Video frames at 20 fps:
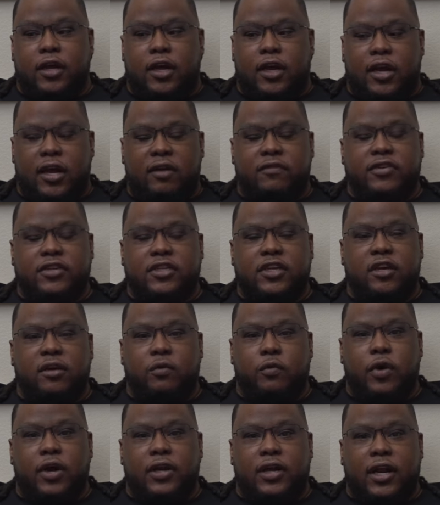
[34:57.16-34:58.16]
Every single
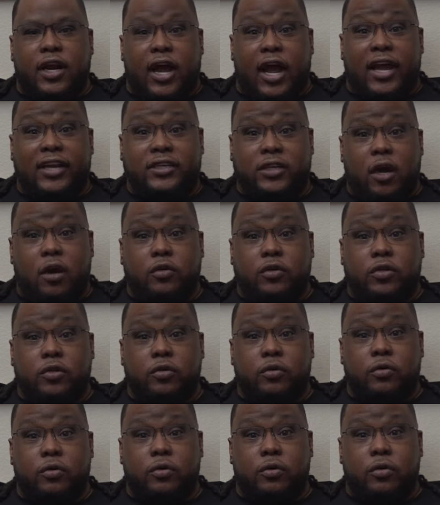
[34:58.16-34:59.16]
one that I talk
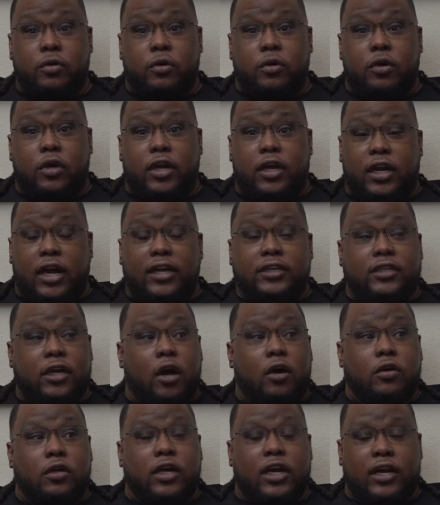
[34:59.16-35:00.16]
to, and I
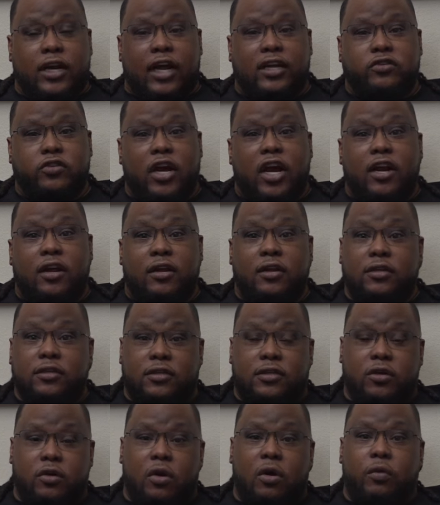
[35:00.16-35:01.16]
talk and I try
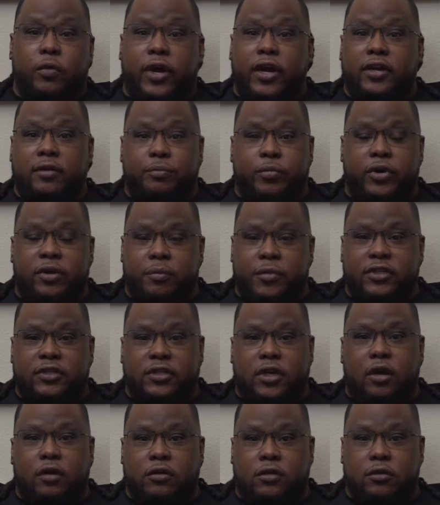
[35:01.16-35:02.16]
to go around and pretty much
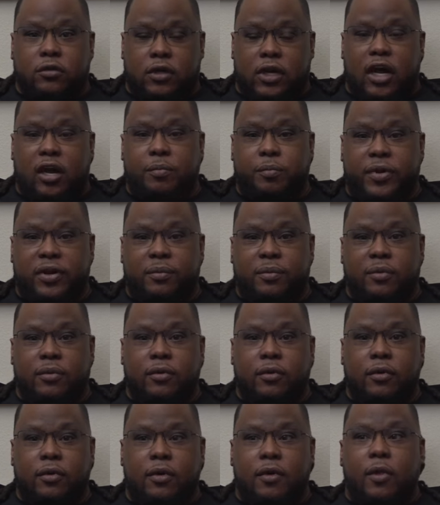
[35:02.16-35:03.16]
talk to a lot of people.
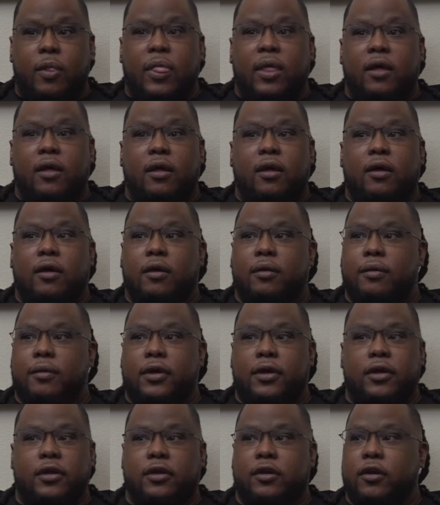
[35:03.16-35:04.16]
Yeah
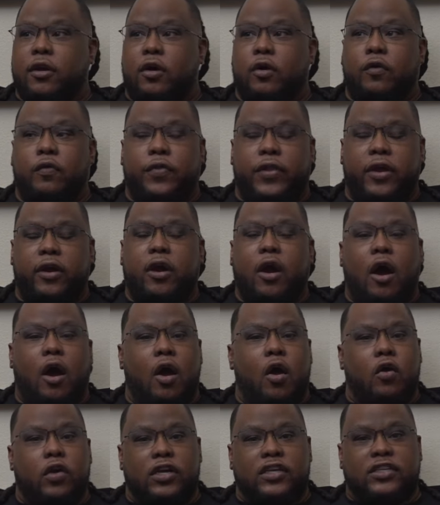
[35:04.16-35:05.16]
you know, they're all